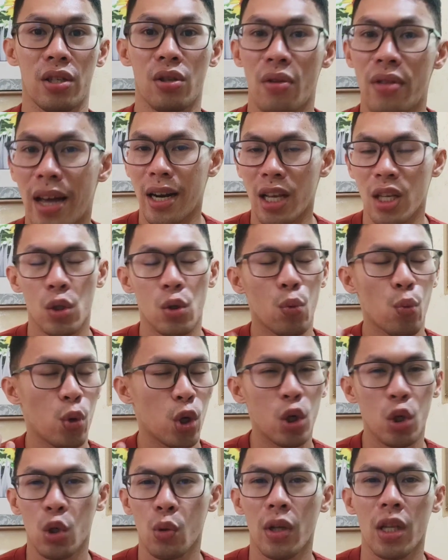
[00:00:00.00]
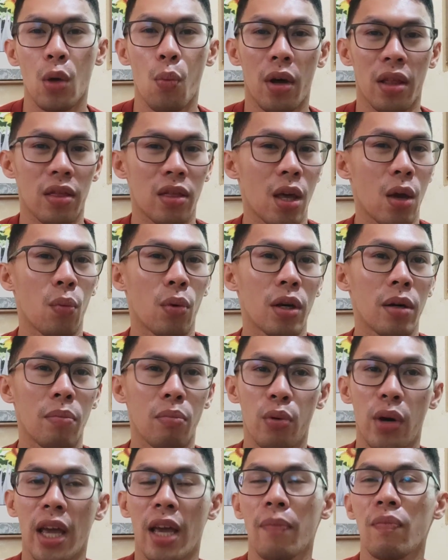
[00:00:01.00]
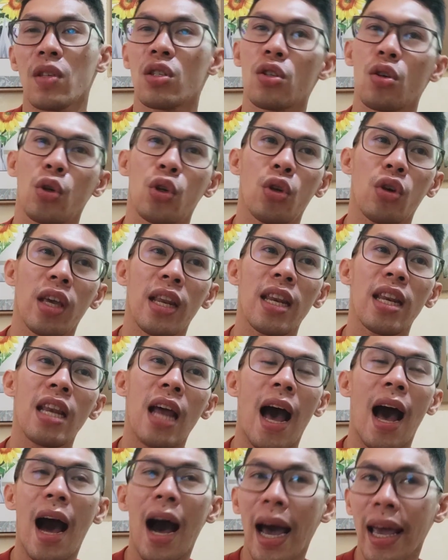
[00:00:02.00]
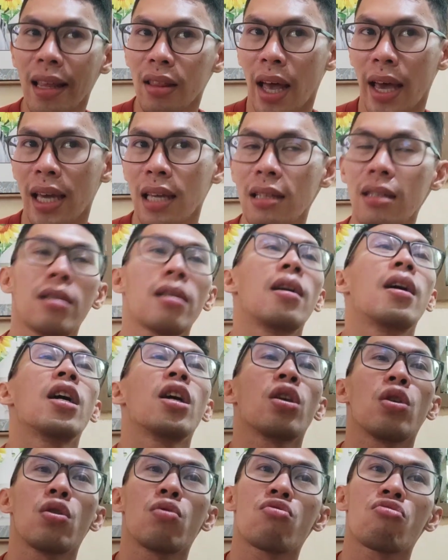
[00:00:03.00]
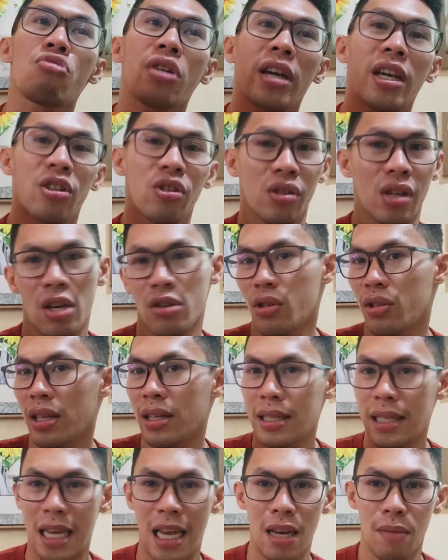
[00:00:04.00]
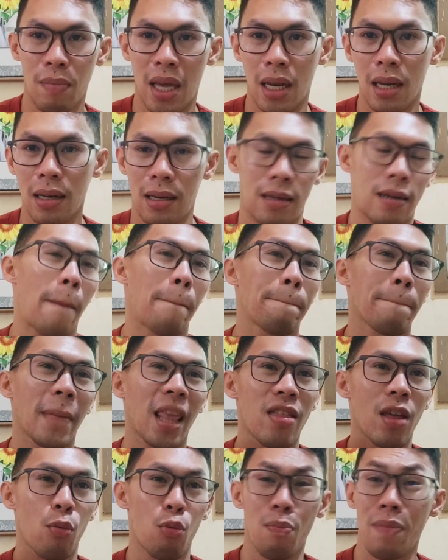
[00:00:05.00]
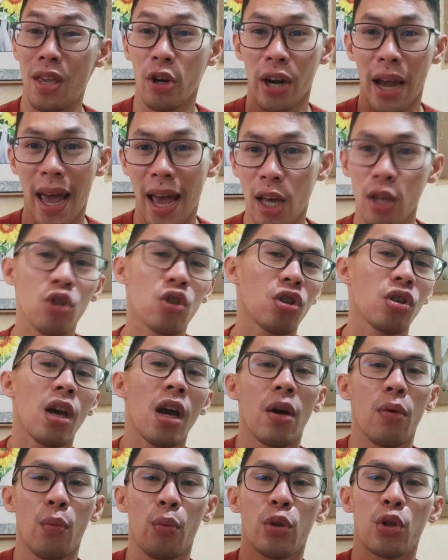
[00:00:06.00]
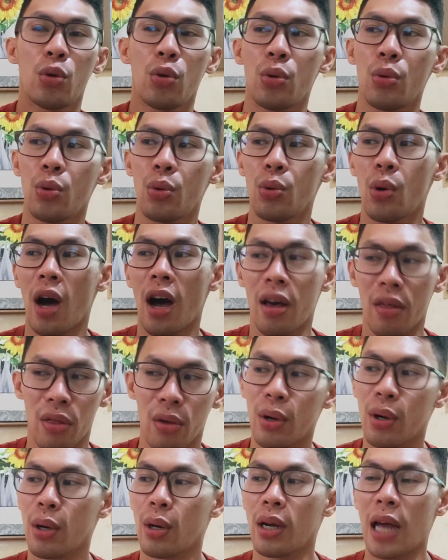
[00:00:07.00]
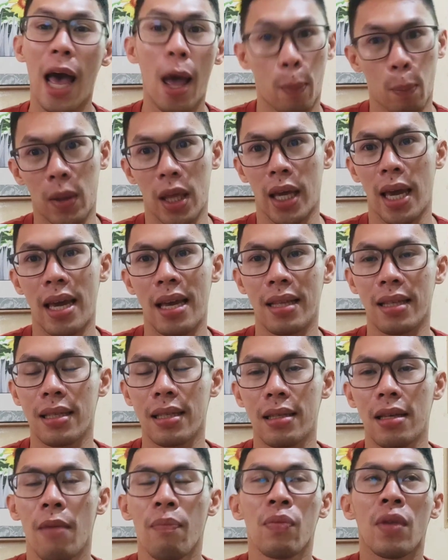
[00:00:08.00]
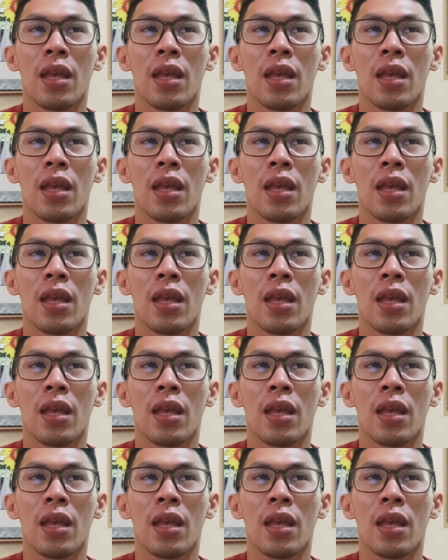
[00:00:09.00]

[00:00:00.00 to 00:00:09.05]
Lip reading: So is usually what they would bring. So you could highlight your educational attainment. That would be your edge to other applicants.